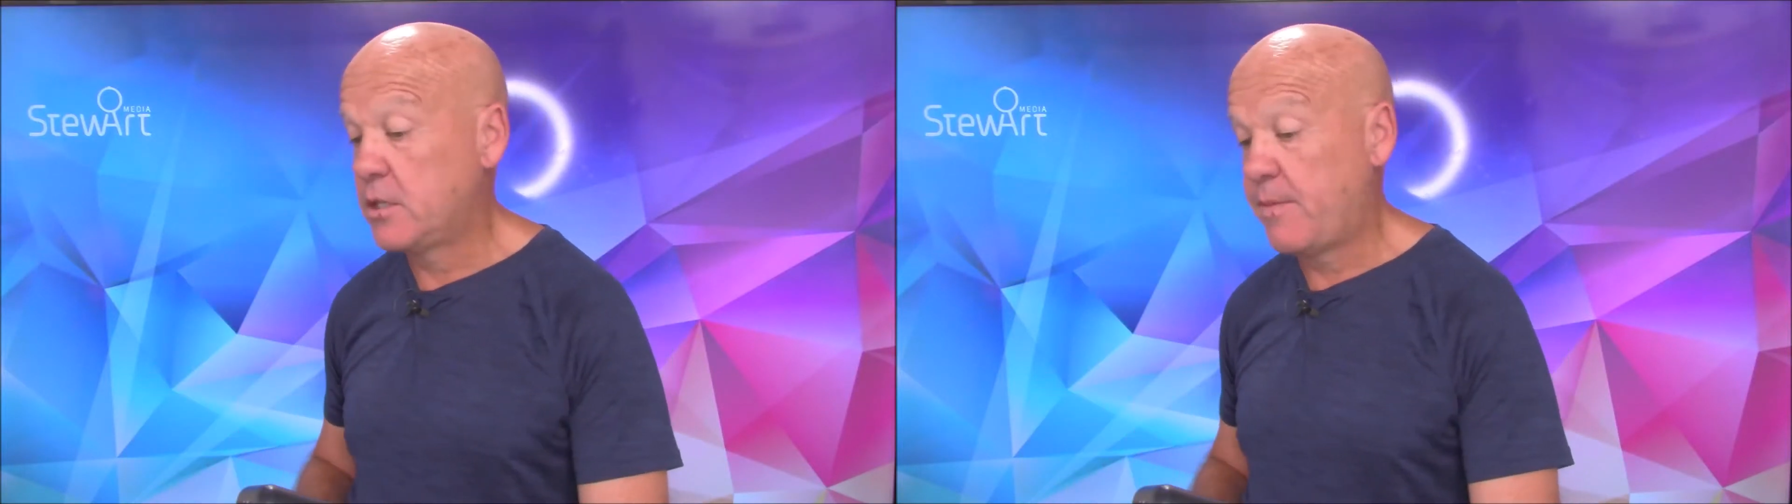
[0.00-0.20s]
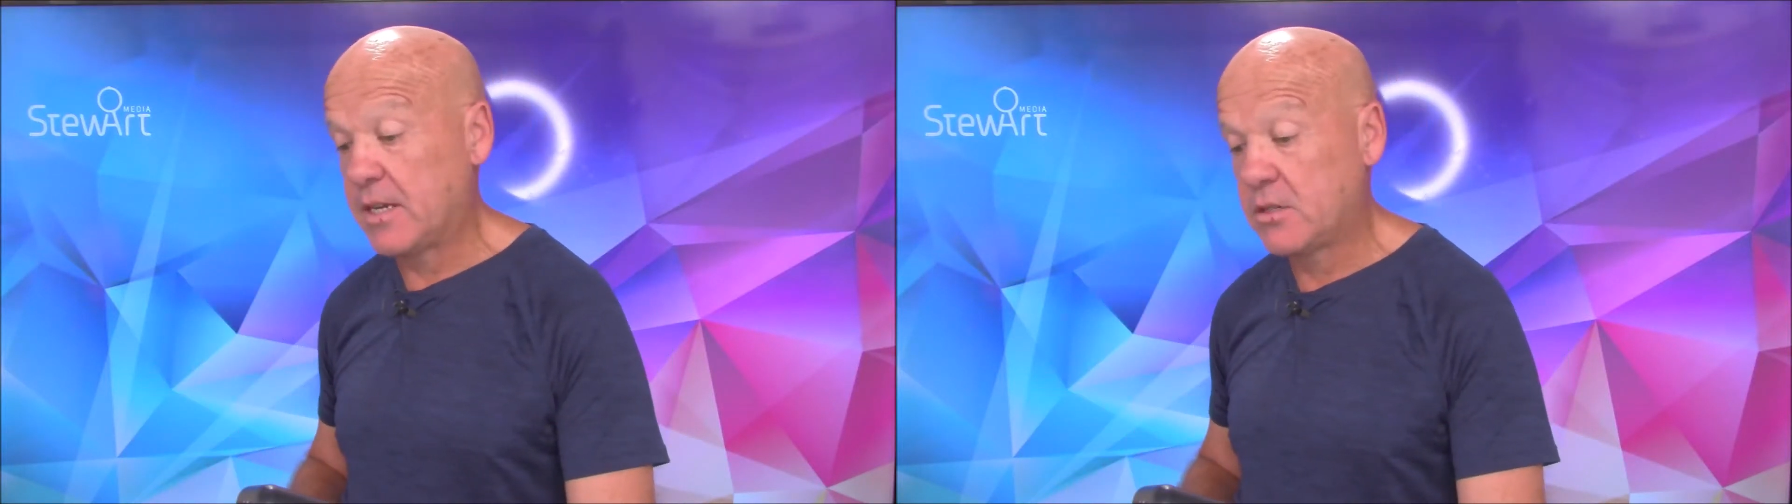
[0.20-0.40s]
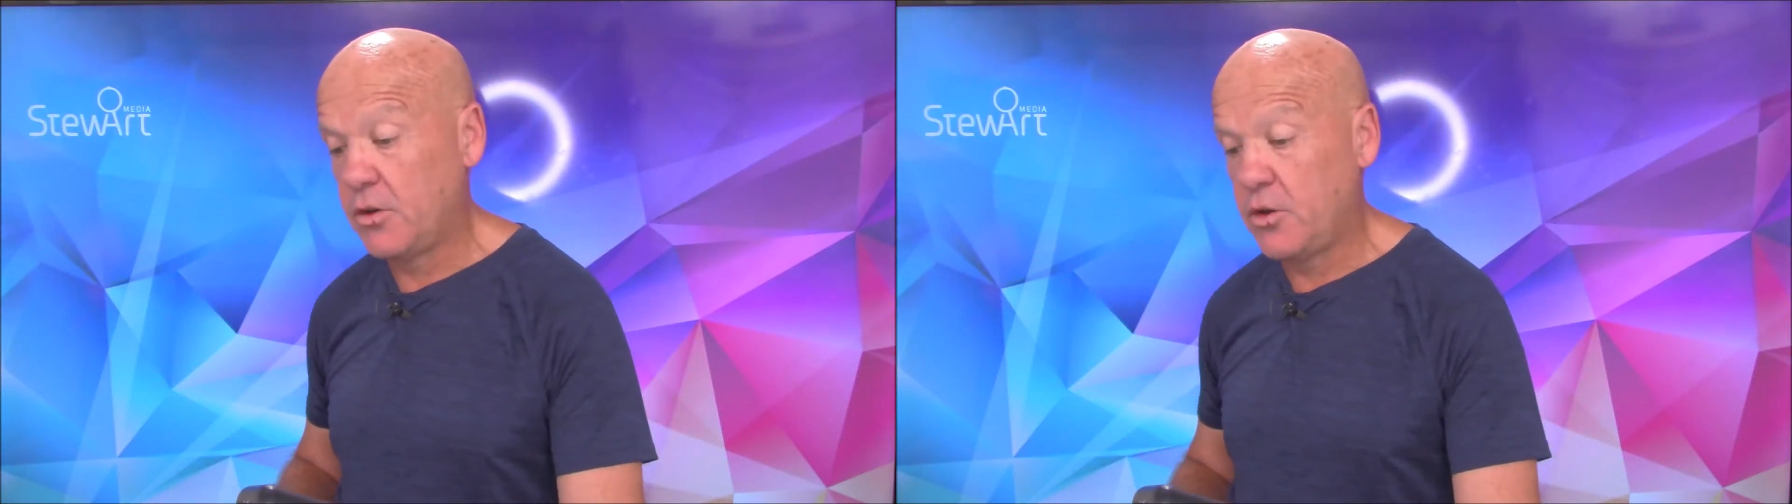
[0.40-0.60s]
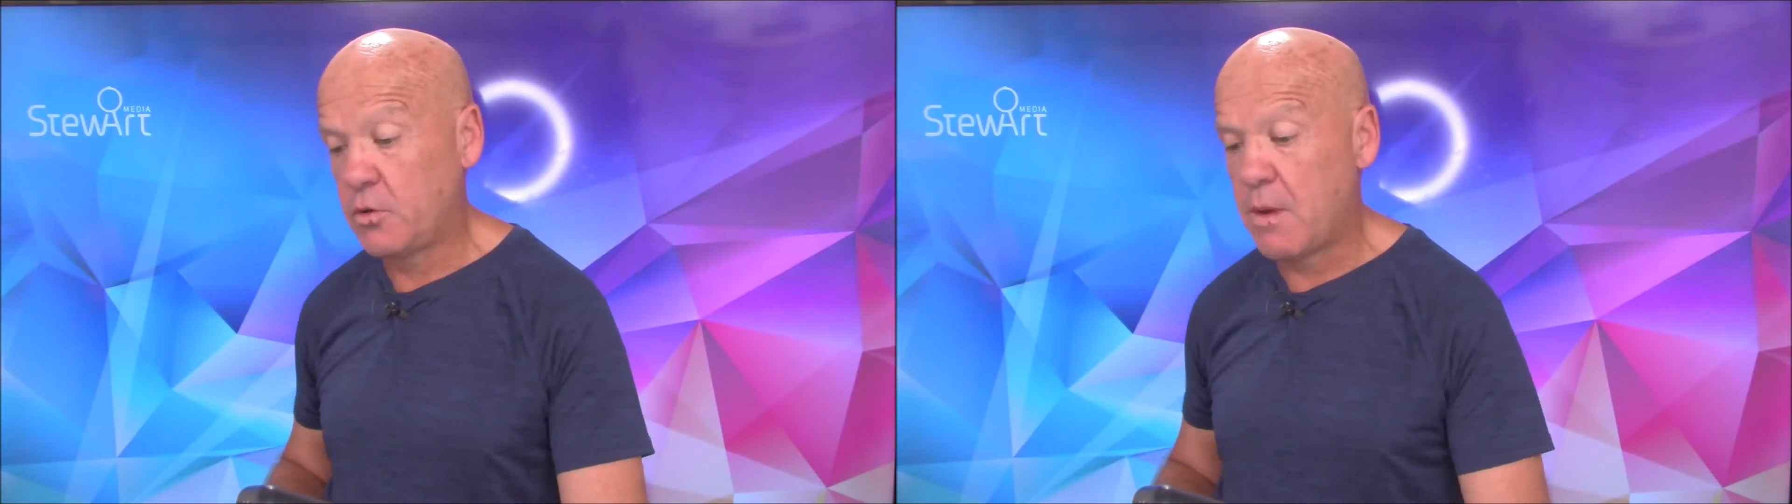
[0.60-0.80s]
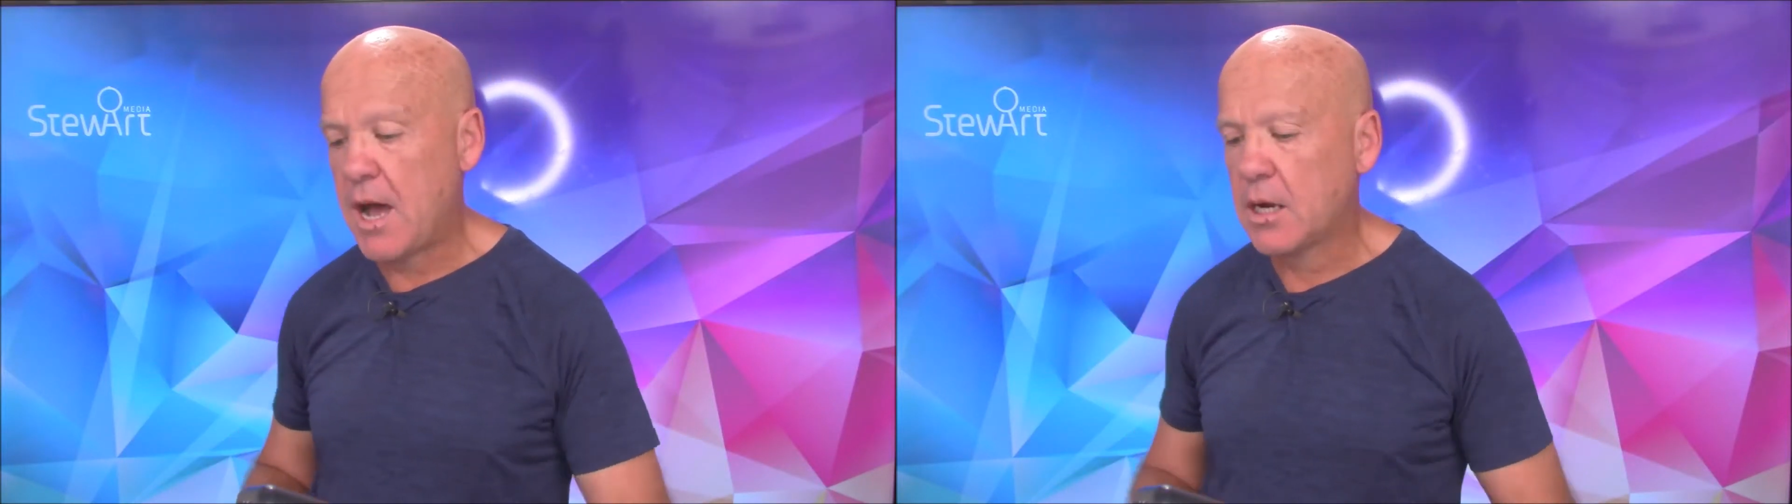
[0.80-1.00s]
about search
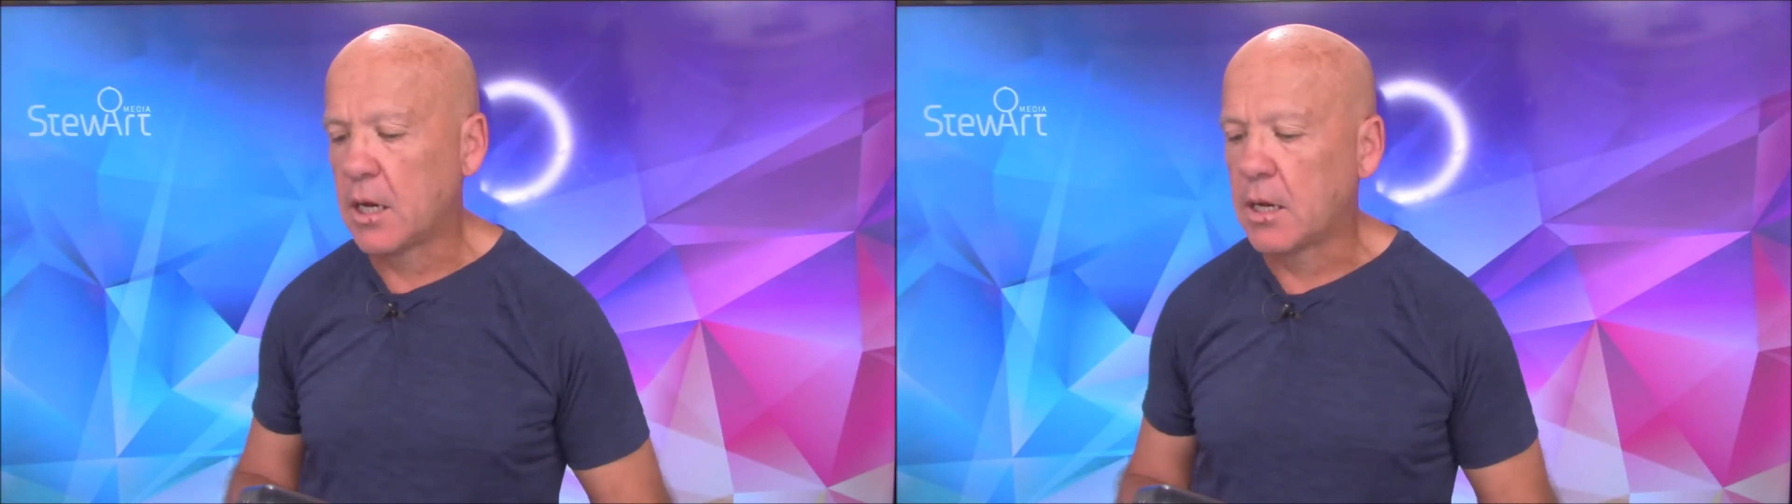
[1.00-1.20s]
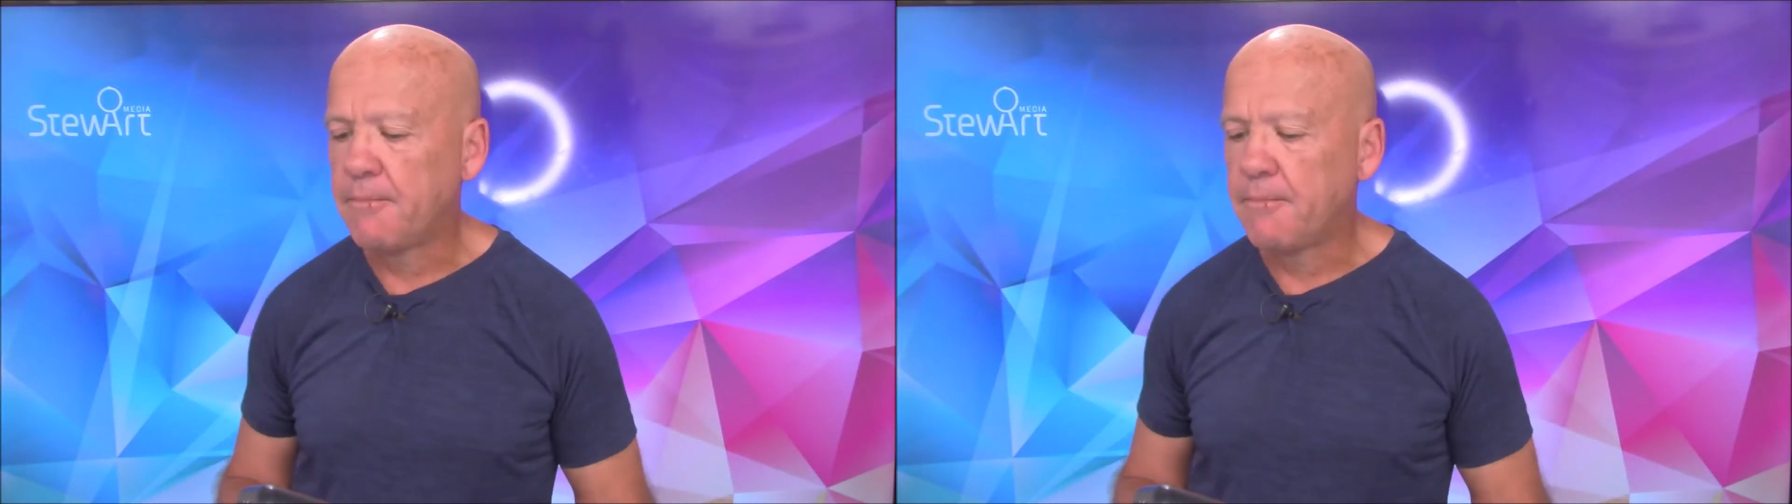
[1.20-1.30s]
marketing.